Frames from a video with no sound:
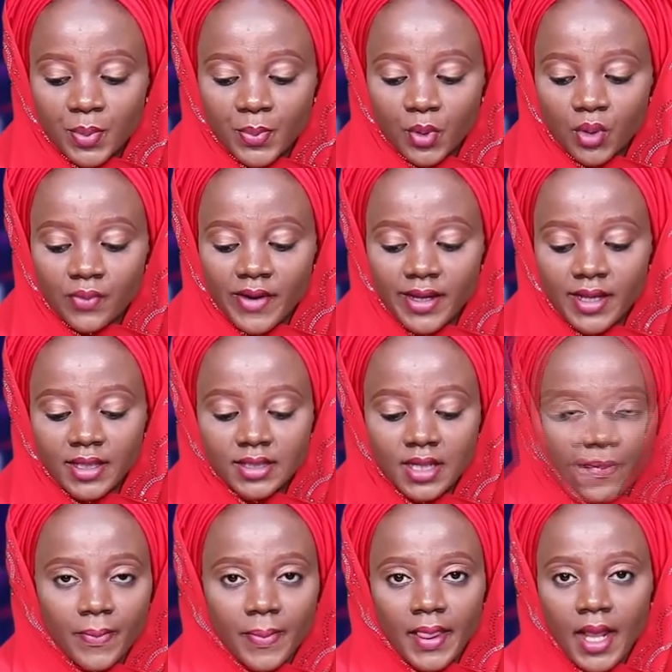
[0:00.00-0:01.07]
provided,
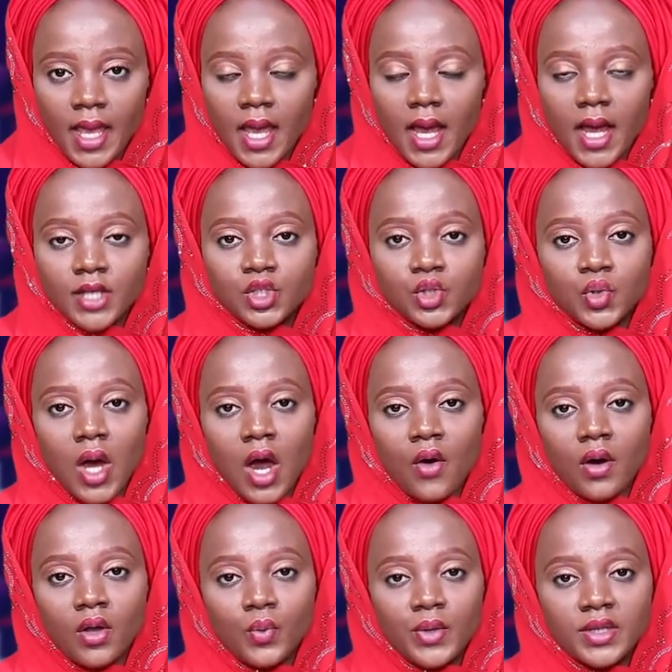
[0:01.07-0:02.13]
as you are
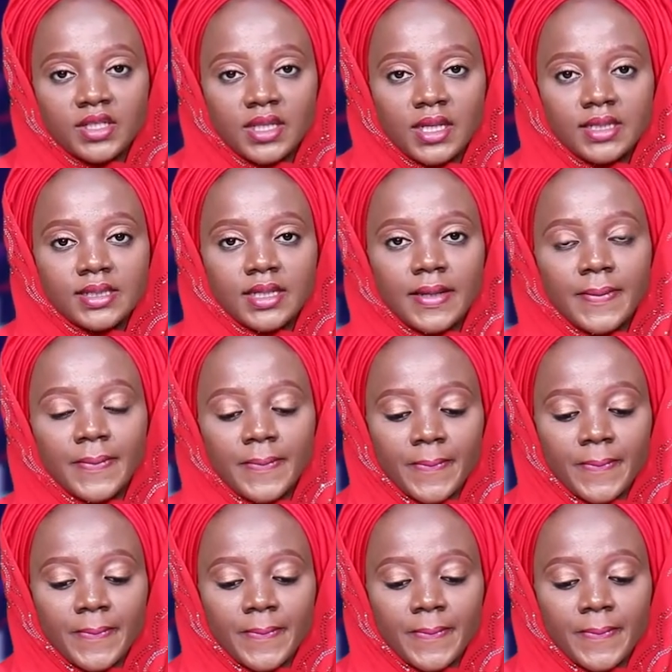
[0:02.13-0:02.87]
all witnessing.